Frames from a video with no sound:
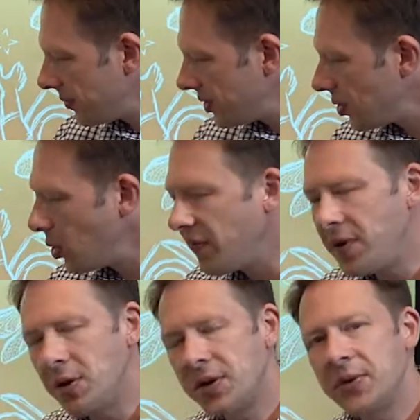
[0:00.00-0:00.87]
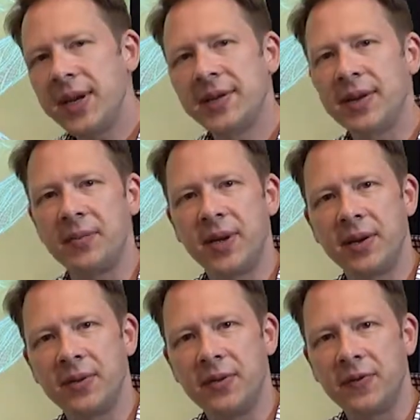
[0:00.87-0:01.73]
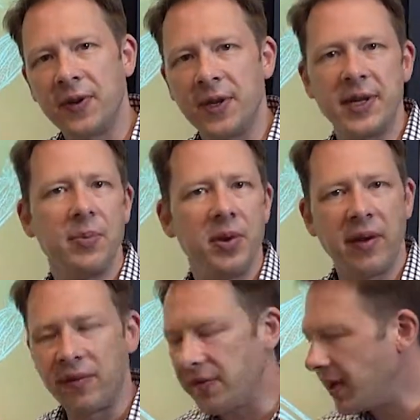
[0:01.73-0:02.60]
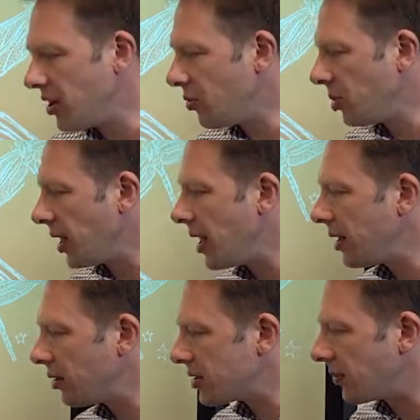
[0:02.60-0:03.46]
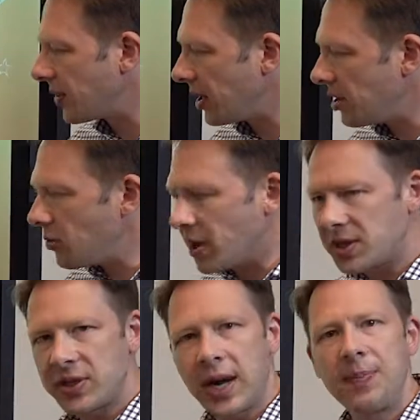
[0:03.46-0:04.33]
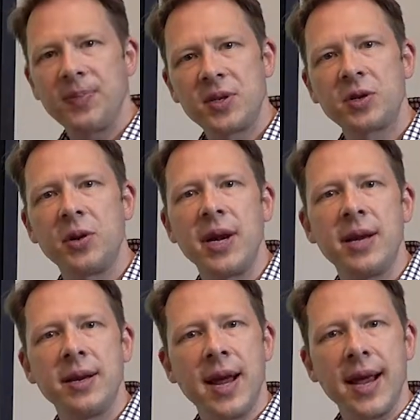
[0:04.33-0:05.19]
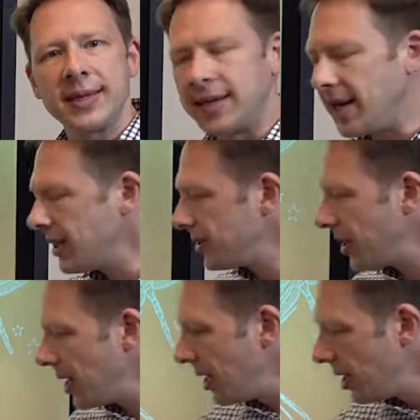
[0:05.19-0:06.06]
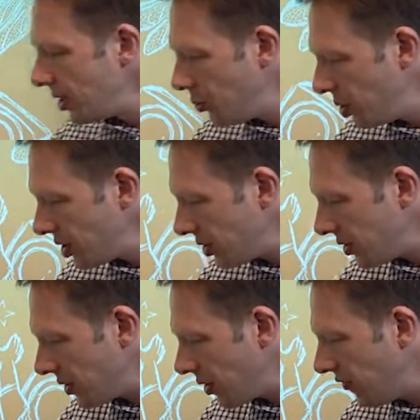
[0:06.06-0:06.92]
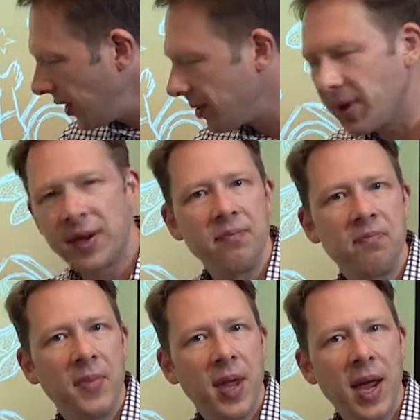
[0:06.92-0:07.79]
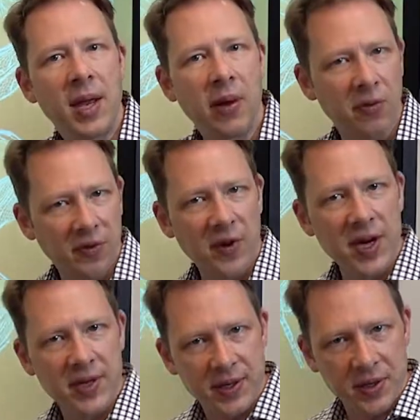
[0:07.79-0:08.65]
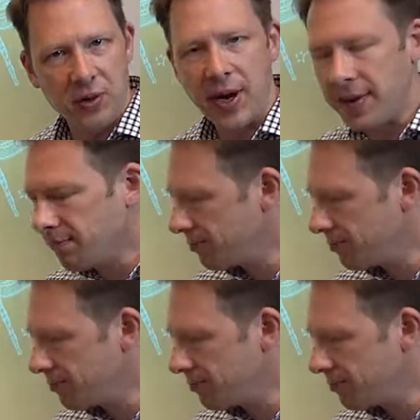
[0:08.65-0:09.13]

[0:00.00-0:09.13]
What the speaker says: So if you're doing something, for example, you have a video playing or something and you want to stop the screen as it is, you push the snowflake button and that will freeze the screen.